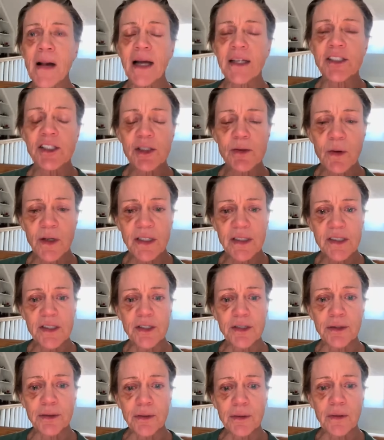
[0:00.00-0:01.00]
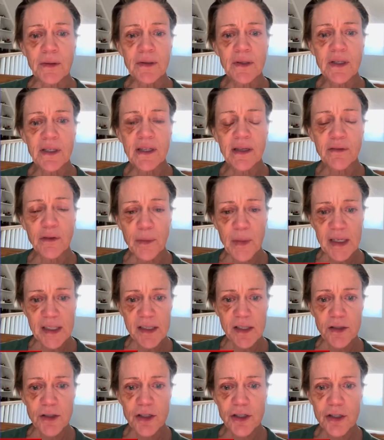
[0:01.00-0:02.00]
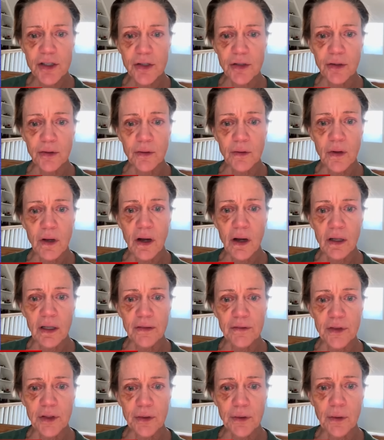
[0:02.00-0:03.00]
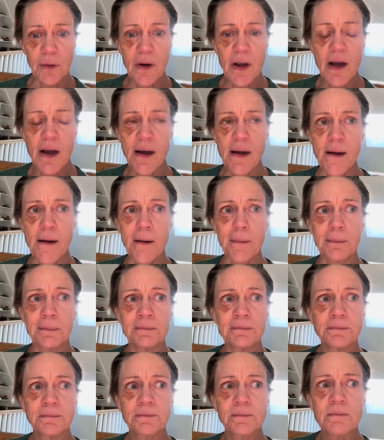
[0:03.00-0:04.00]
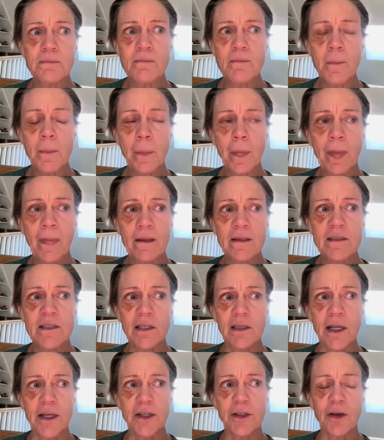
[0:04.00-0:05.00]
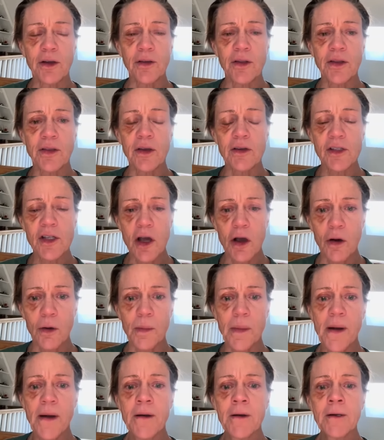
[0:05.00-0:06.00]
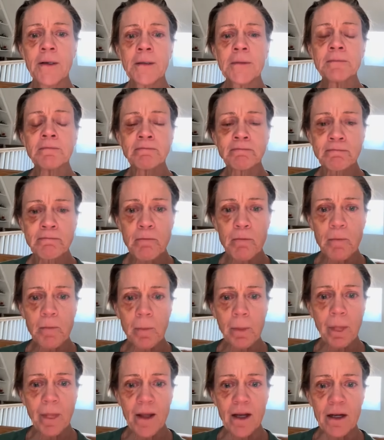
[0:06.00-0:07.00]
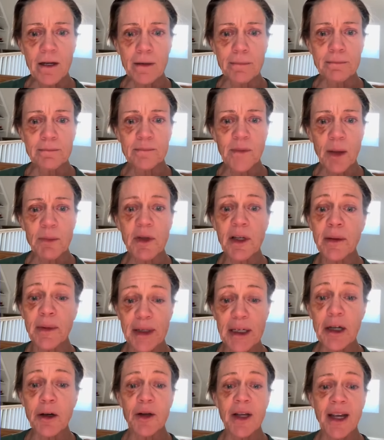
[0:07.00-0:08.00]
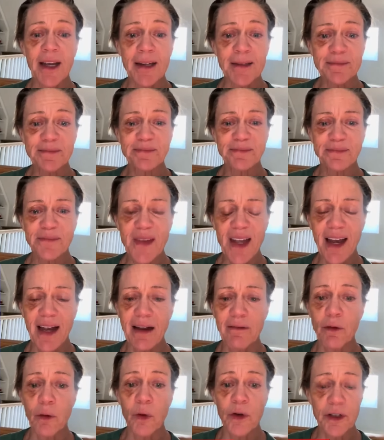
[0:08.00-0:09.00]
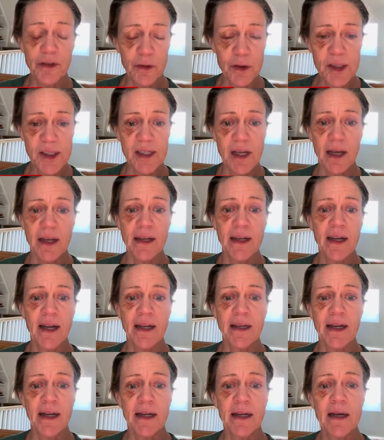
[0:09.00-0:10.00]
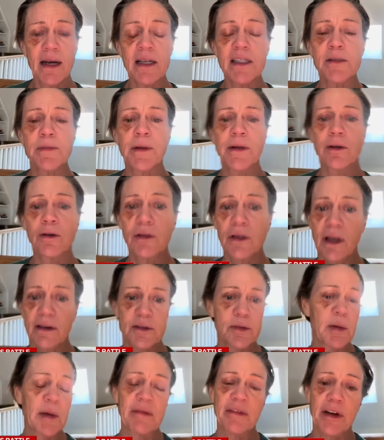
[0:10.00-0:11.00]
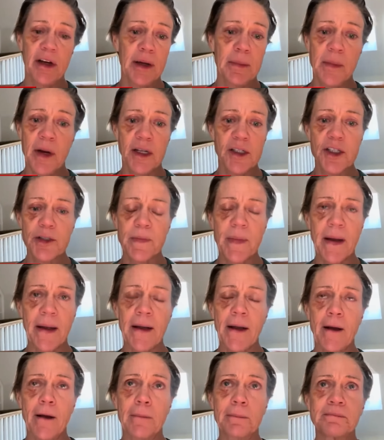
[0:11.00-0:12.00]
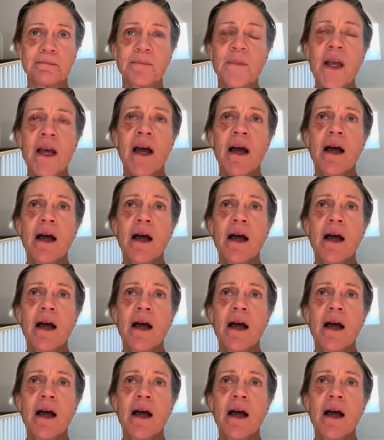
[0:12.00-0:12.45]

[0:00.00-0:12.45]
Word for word: I just wanted to give a message to all of you um, to let you know that there's hope. Um, I'm going to be okay. I have a wonderful son and a husband who loves me very much, but um,